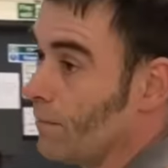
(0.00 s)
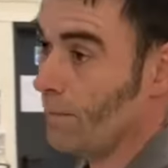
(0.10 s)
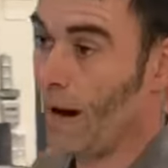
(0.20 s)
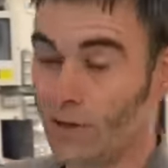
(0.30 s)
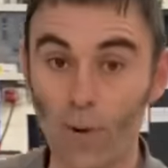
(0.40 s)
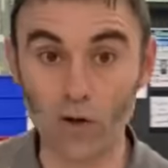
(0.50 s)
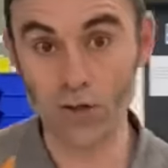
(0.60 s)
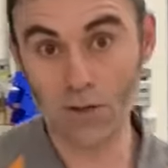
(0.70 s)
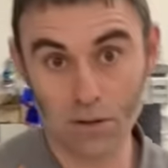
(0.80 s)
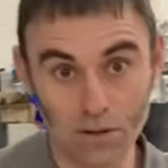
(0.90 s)
battery
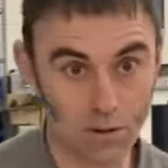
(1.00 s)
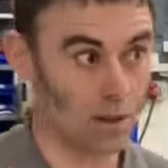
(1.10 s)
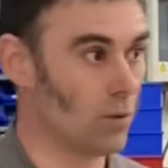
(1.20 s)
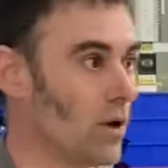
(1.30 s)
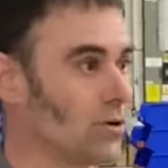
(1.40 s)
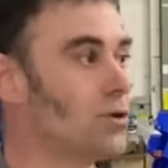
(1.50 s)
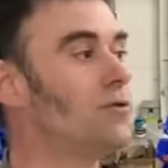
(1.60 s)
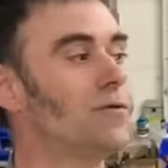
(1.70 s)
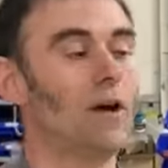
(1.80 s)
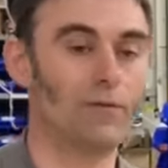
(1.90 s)
boxes. So we've got two
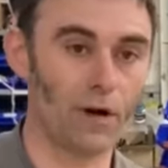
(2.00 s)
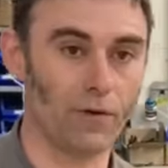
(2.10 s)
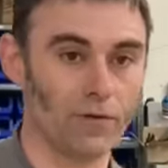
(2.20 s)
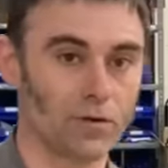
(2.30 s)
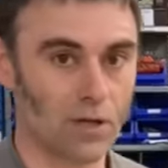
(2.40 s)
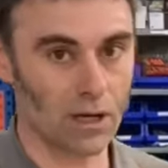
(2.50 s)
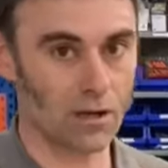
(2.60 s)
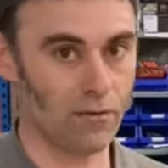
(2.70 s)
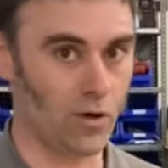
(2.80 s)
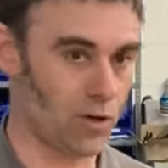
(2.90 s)
500s getting
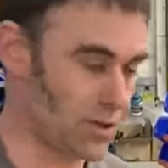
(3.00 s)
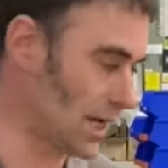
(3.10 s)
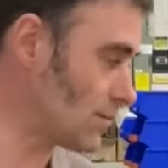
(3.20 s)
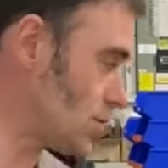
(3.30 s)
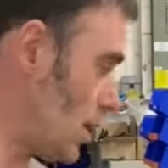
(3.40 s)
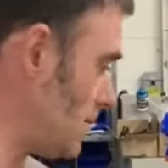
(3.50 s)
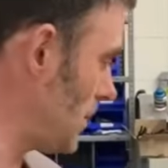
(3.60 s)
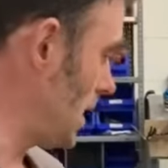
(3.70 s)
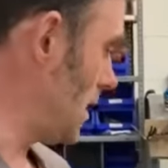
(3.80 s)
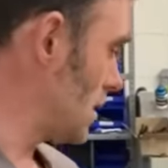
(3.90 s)
converted at the same time.
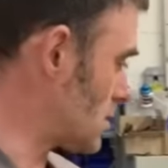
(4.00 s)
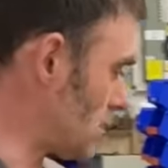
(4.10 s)
So